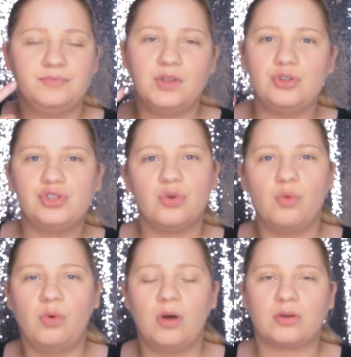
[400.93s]

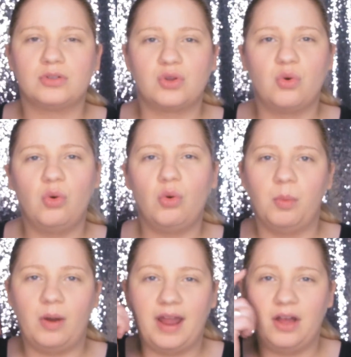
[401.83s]
neutral to cool
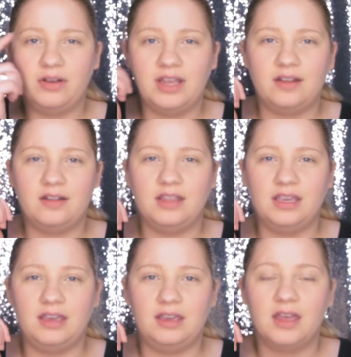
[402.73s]
brown in
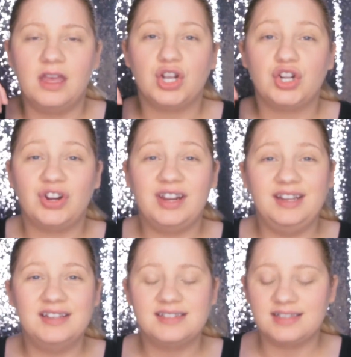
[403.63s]
the
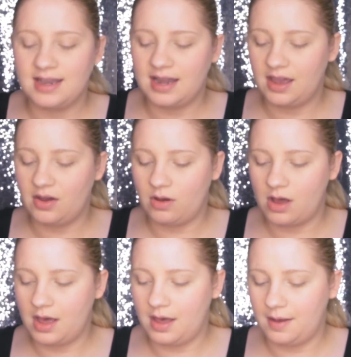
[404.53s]
crease. Now,
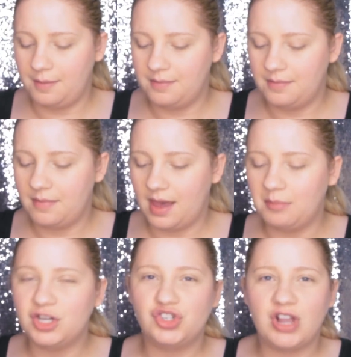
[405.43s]
I'm
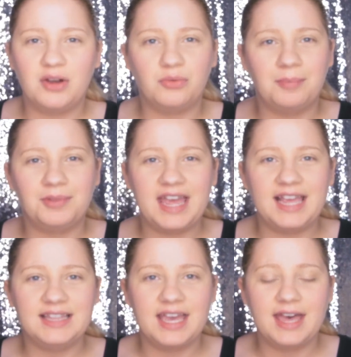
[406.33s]
going to try to
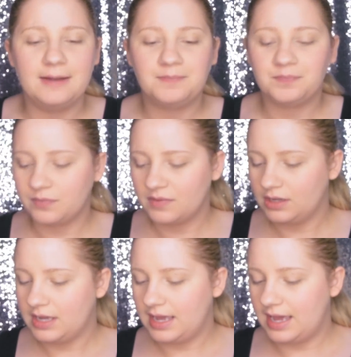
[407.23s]
replicate that,
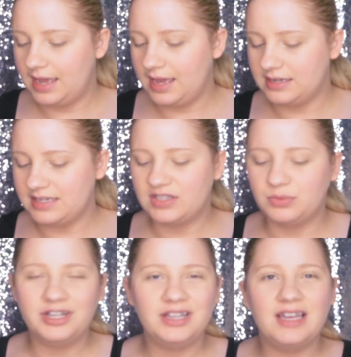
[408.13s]
and
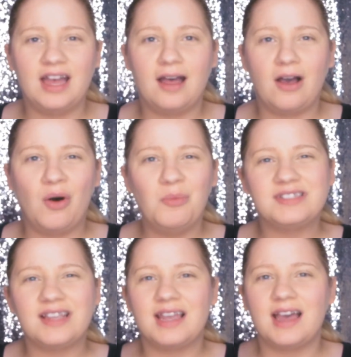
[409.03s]
it's really
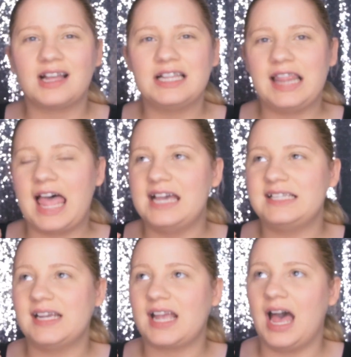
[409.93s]
almost like a
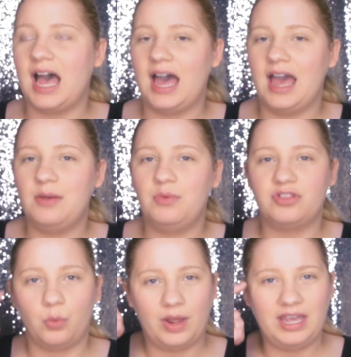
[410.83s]
classic eye with
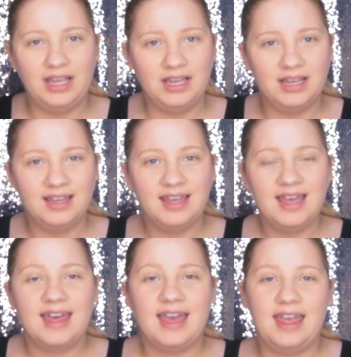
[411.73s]
the wing
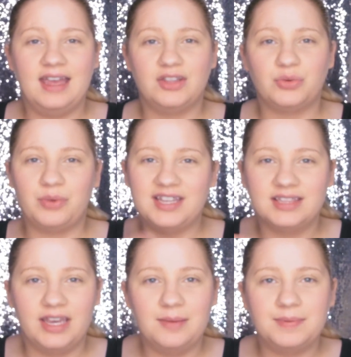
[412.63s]
and the red
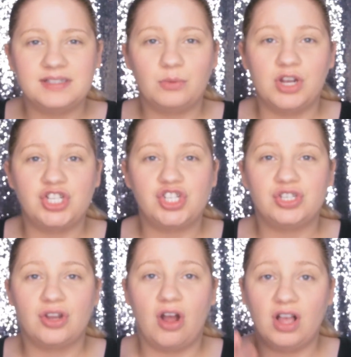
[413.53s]
lips, which
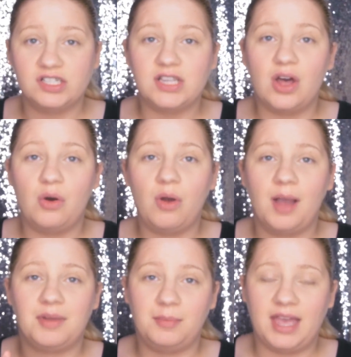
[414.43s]
also
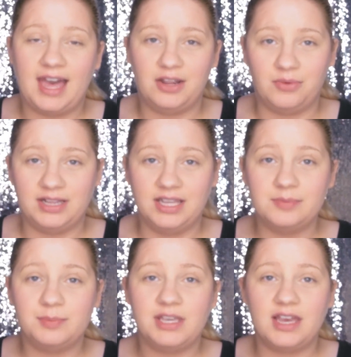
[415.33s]
I'm going to be adding red
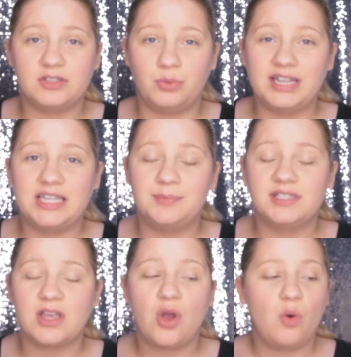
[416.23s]
lips because red
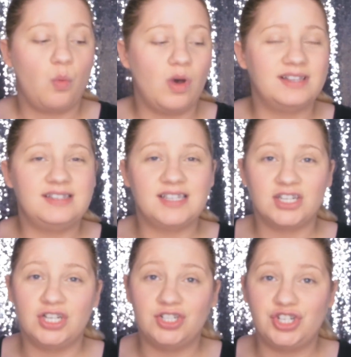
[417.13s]
lips was
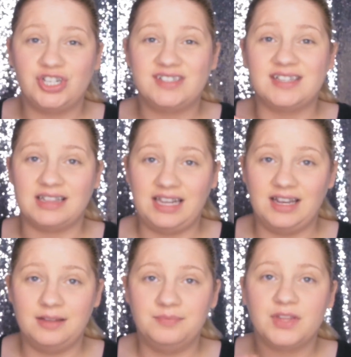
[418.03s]
signature Selena.
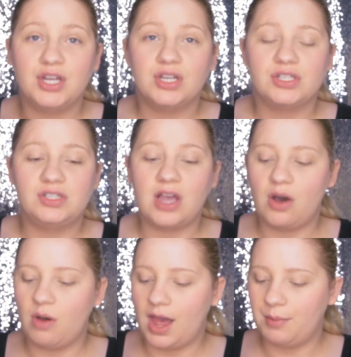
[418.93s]

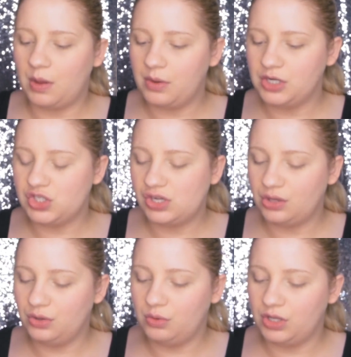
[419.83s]
So I'm going
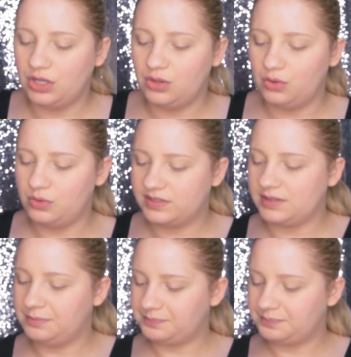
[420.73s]
to use